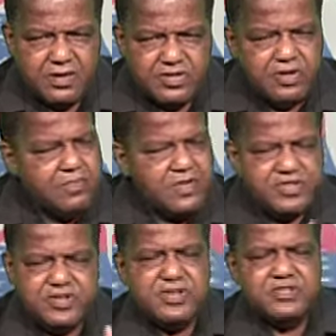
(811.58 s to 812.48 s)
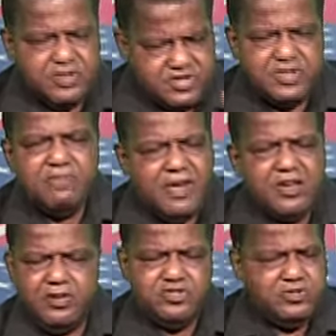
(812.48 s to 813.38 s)
To see my
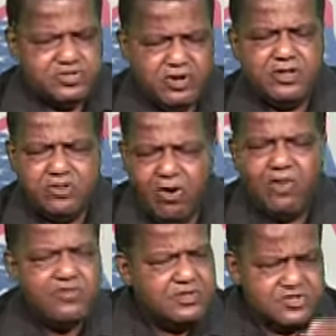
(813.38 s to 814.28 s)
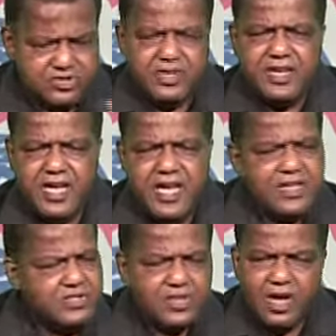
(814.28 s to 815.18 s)
country turned over to the
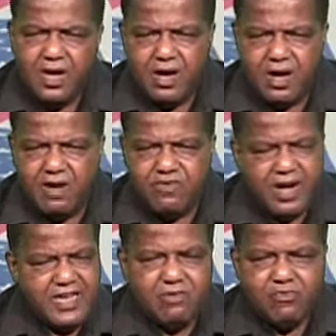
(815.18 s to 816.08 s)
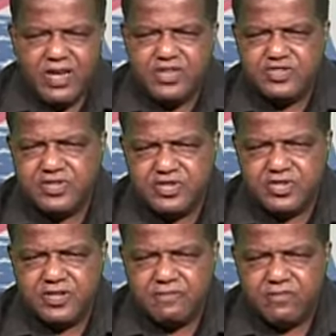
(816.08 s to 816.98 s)
hands of a
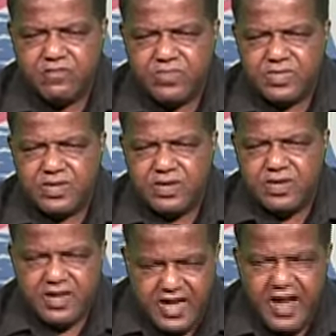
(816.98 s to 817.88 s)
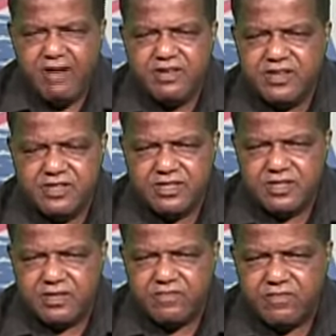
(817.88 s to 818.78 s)
racist, arrogant,
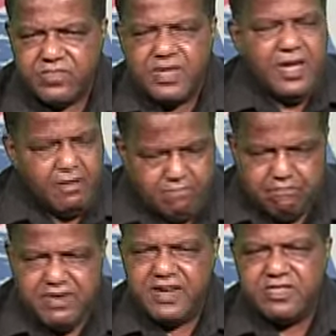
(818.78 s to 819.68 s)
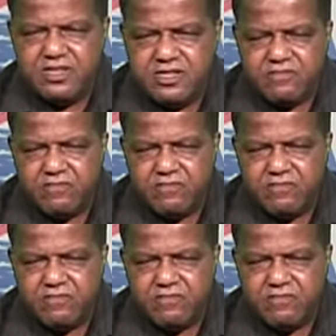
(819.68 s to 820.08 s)
bigoted,